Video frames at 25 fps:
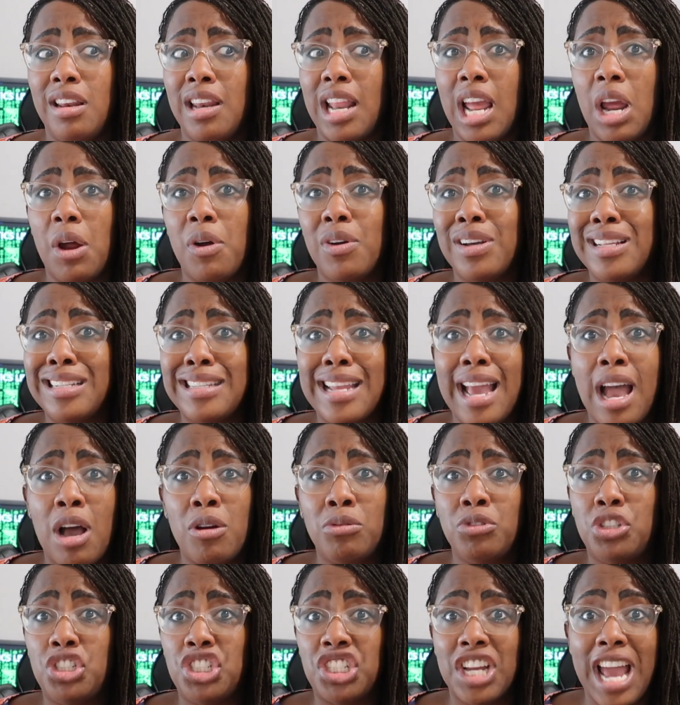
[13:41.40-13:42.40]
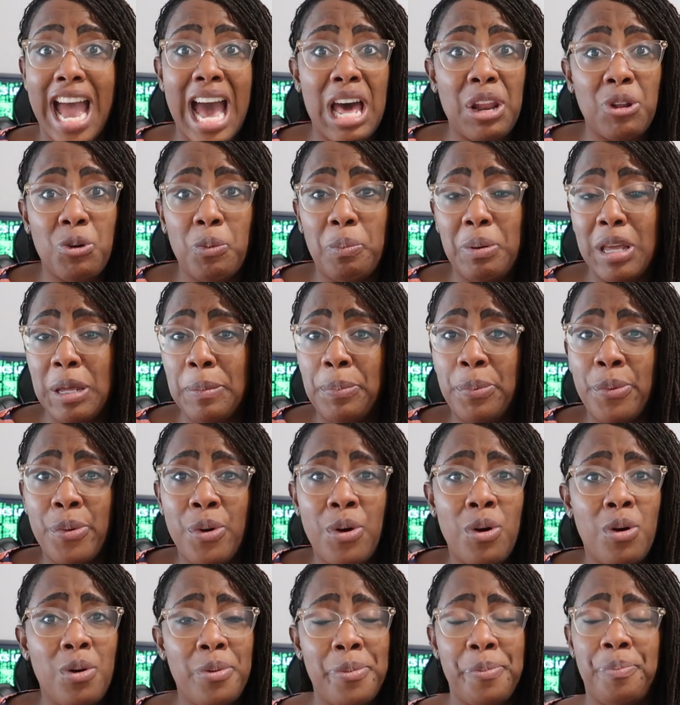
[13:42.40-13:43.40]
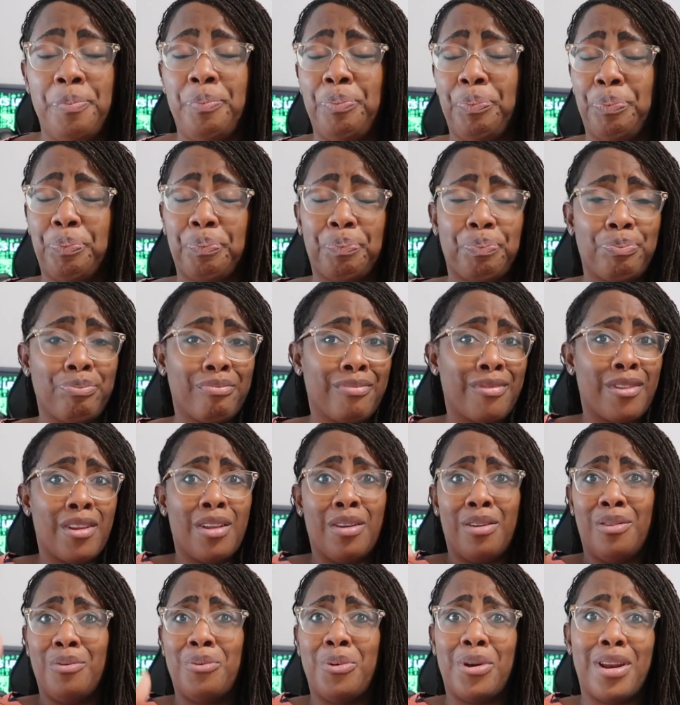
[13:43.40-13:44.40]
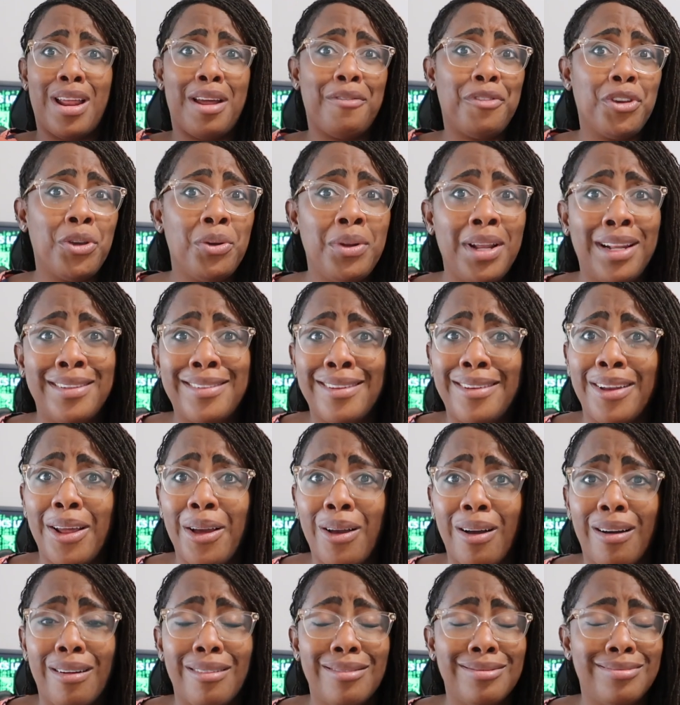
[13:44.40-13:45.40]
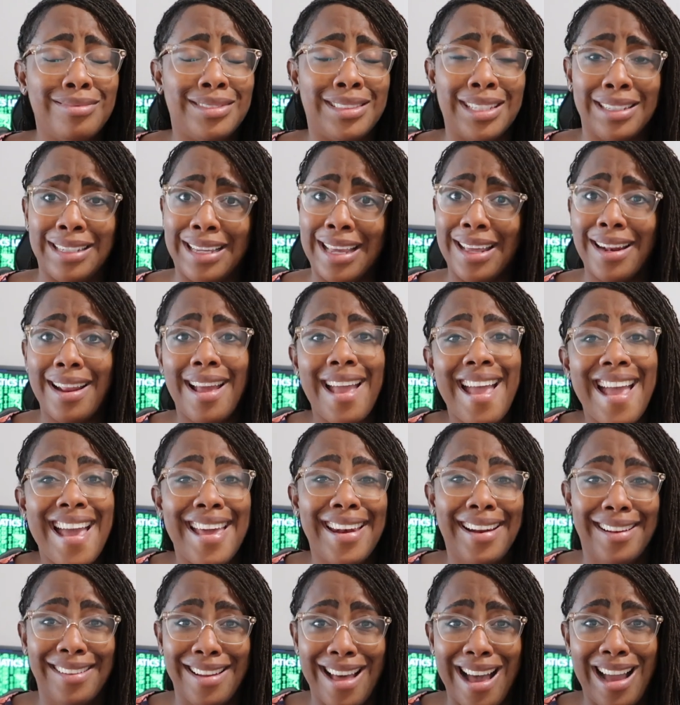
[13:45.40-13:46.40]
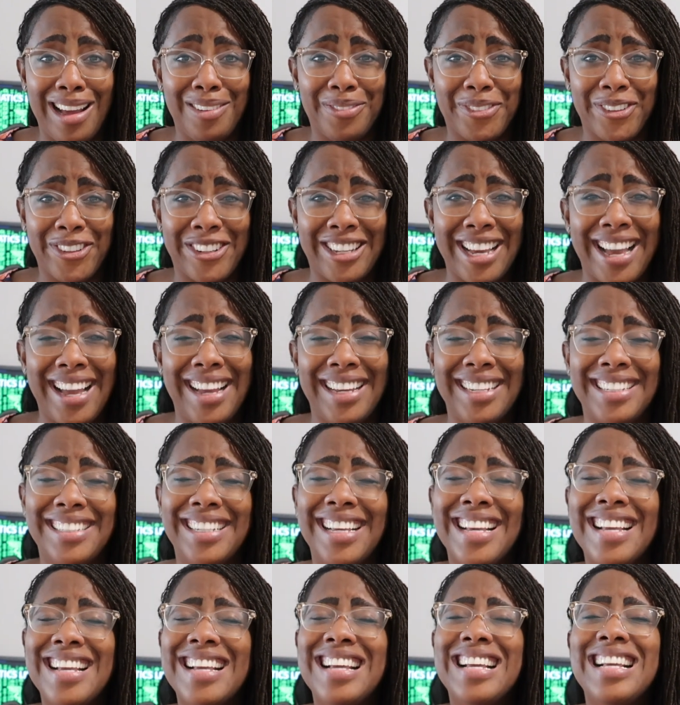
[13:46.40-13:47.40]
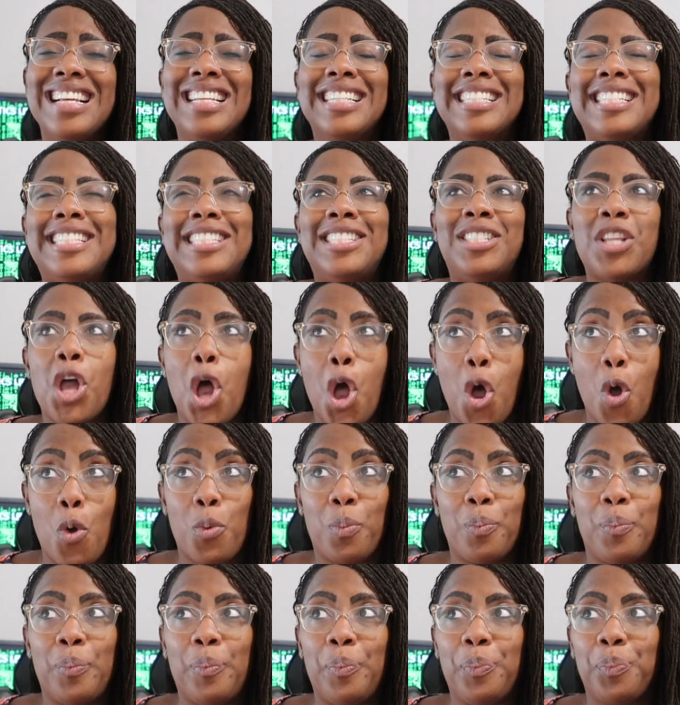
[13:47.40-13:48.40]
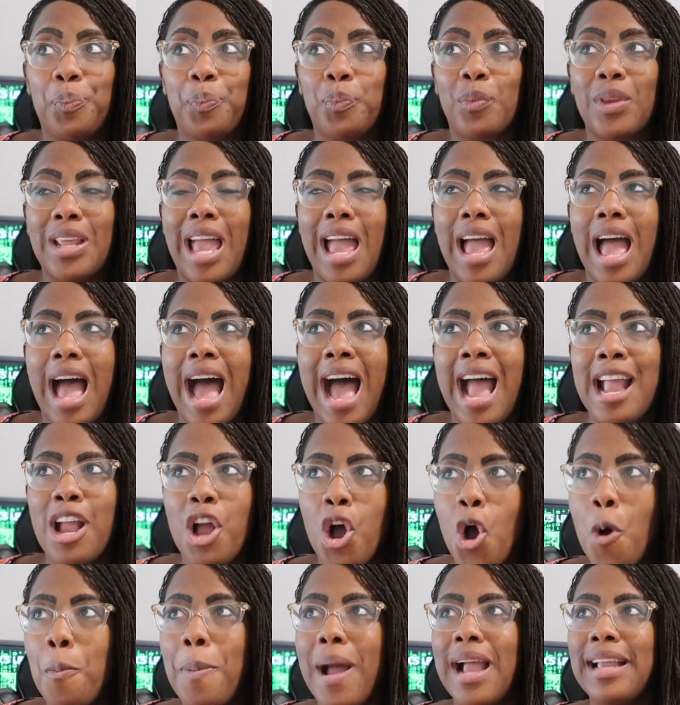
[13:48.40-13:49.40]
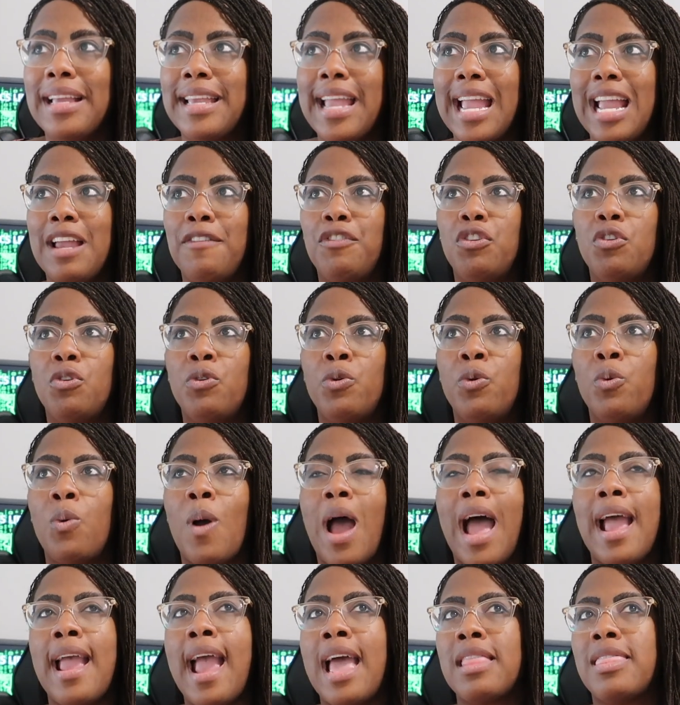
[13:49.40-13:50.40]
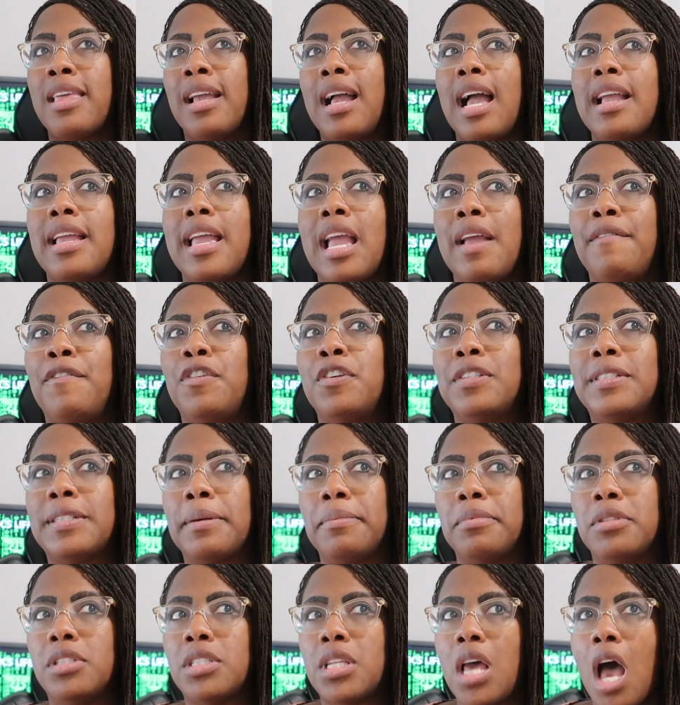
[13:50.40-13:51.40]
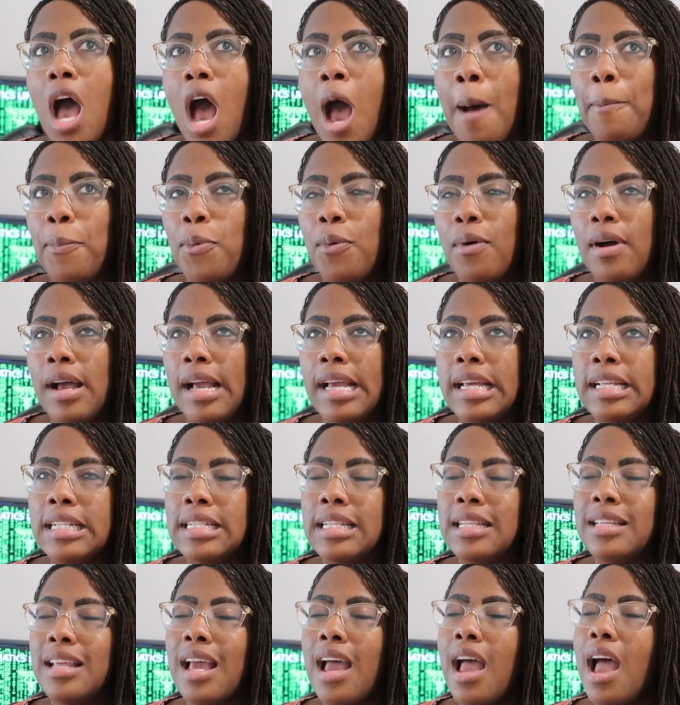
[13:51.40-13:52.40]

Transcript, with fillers: narrow it down, shadow people, whatever you need to do to get ahead of life, okay? So, I hope I gave you, I, I think I gave you some top ones.